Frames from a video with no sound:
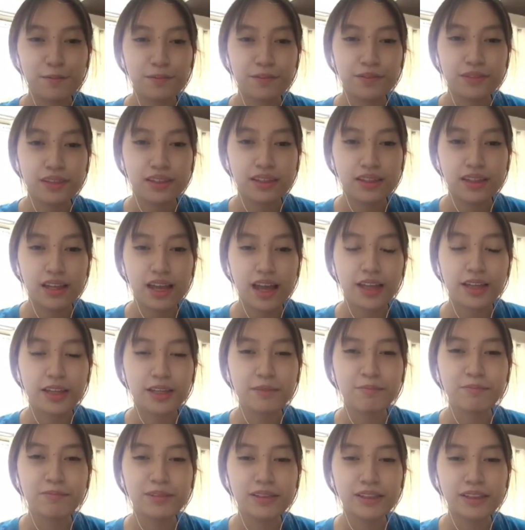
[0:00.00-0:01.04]
I
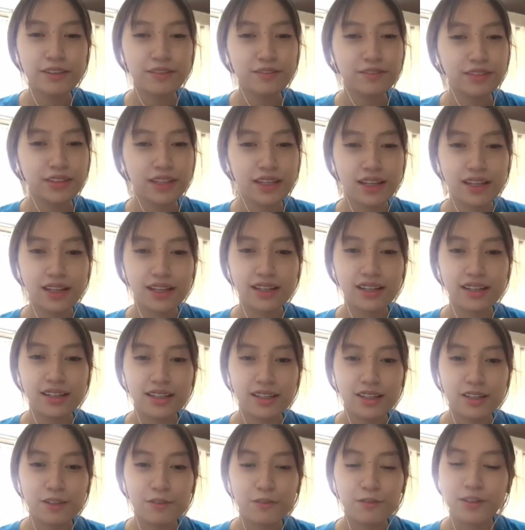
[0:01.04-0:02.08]
can't believe na
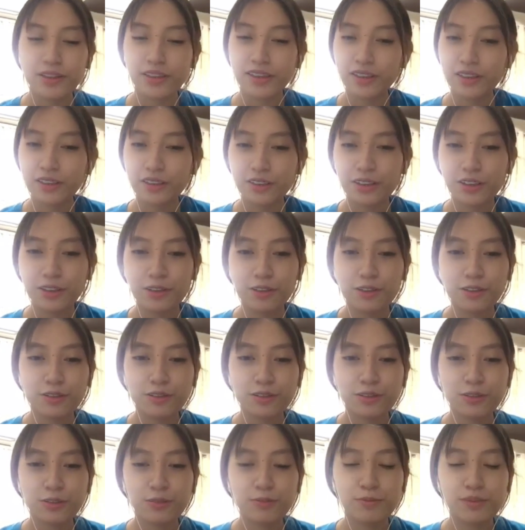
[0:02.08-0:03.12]
1 year na yung
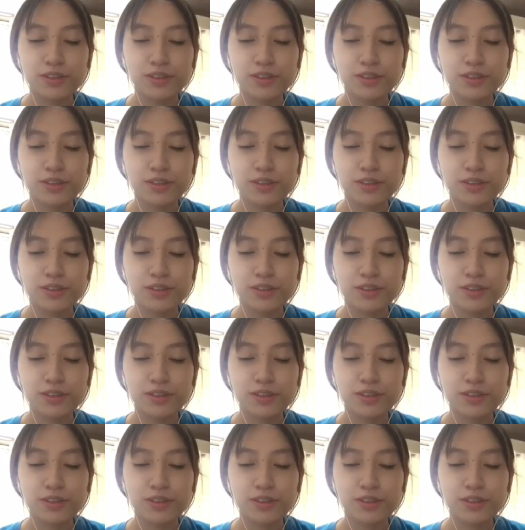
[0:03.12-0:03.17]
YouTube